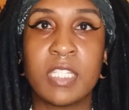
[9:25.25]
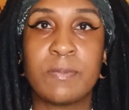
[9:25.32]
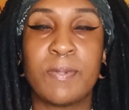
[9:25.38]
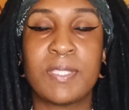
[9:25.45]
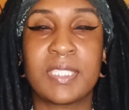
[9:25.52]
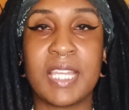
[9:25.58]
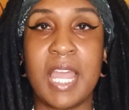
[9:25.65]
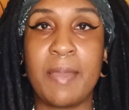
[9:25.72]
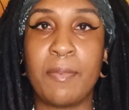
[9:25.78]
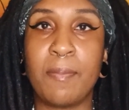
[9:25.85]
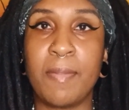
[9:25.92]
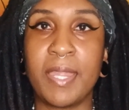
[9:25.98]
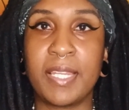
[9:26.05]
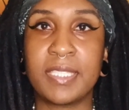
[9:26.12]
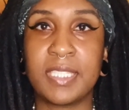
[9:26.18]
Spend time
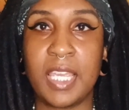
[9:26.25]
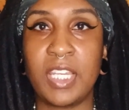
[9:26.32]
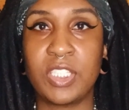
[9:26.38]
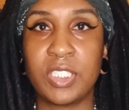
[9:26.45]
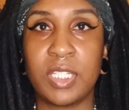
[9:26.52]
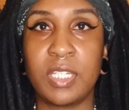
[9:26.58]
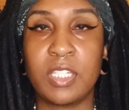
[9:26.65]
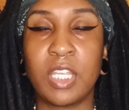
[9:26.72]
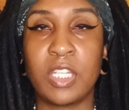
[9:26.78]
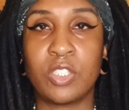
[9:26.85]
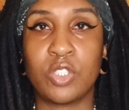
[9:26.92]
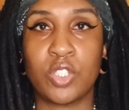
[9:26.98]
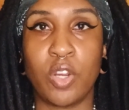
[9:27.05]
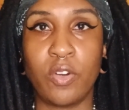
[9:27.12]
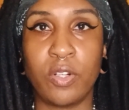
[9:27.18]
in meditation and
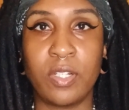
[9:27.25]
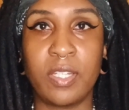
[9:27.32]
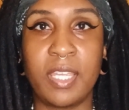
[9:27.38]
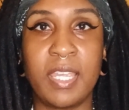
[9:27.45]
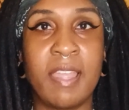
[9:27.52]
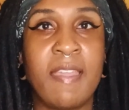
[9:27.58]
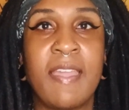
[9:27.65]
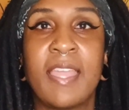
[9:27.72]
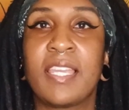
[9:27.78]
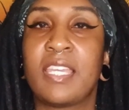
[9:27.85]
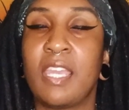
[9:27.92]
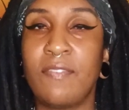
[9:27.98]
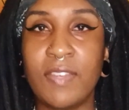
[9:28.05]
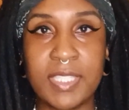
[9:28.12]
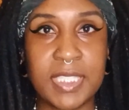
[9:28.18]
journaling.
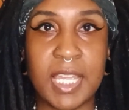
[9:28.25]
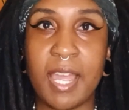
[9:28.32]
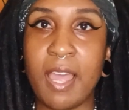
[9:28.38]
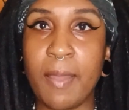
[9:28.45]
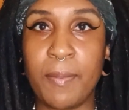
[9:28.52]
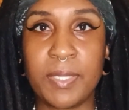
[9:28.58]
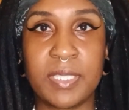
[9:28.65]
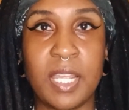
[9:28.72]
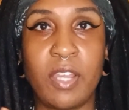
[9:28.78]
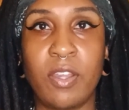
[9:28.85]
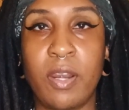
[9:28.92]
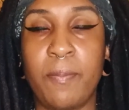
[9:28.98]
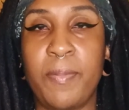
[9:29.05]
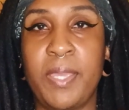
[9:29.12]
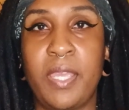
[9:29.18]
Give it time. It's not
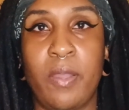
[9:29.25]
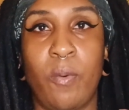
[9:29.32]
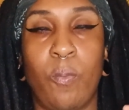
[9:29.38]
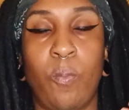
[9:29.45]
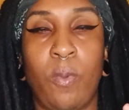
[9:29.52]
going to be